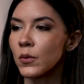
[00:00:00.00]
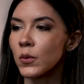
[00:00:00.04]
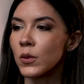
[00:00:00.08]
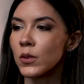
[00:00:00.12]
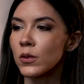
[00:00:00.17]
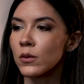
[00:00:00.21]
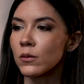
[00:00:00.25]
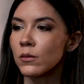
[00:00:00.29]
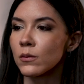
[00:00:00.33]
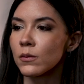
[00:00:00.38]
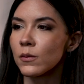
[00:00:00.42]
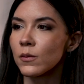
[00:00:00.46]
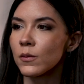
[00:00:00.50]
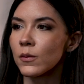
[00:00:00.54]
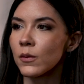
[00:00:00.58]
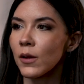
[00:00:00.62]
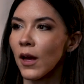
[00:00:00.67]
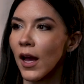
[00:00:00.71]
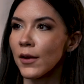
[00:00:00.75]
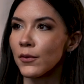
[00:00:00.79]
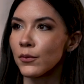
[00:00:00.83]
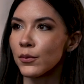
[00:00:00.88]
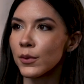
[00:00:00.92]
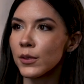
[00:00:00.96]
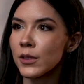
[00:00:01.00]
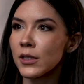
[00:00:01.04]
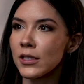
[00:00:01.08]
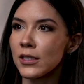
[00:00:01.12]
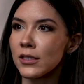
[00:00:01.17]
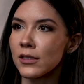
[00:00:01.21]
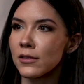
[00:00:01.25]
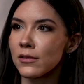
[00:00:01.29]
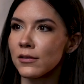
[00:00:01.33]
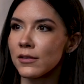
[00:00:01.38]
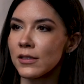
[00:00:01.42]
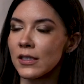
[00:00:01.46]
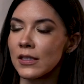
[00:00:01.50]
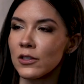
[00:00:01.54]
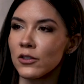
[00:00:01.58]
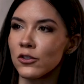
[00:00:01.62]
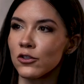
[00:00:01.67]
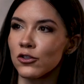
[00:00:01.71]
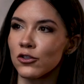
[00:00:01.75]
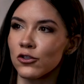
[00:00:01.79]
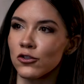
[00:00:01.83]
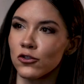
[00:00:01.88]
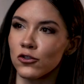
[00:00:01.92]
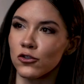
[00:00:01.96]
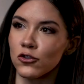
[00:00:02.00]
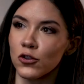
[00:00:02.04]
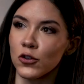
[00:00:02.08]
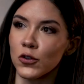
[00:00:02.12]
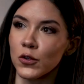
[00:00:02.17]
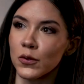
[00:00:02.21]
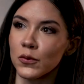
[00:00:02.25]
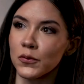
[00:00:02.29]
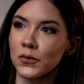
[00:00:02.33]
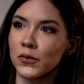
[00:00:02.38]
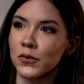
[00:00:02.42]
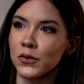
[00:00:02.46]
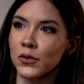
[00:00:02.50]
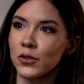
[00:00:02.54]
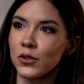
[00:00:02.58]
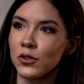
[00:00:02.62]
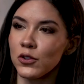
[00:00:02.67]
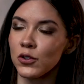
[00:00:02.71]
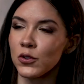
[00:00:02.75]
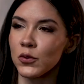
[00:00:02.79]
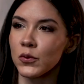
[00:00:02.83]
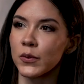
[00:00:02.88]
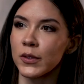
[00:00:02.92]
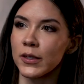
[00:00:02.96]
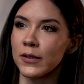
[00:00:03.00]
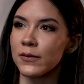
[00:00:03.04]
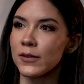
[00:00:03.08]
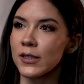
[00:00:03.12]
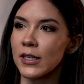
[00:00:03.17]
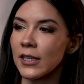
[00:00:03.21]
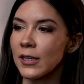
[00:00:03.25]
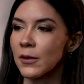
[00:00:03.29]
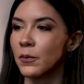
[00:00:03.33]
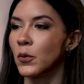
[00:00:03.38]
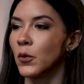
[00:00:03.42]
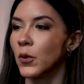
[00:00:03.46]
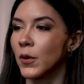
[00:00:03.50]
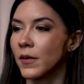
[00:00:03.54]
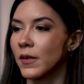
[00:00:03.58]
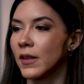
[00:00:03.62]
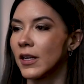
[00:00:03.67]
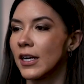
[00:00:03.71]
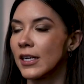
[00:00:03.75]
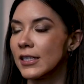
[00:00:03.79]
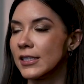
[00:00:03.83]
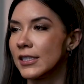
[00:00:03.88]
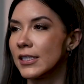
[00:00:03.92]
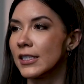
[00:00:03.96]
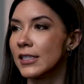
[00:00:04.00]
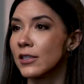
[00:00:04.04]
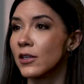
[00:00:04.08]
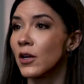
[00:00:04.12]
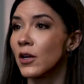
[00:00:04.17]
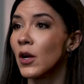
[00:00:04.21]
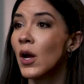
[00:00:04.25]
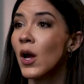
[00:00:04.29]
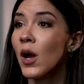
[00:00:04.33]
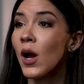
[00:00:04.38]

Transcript: well, I really didn't deserve to lift any more than I did.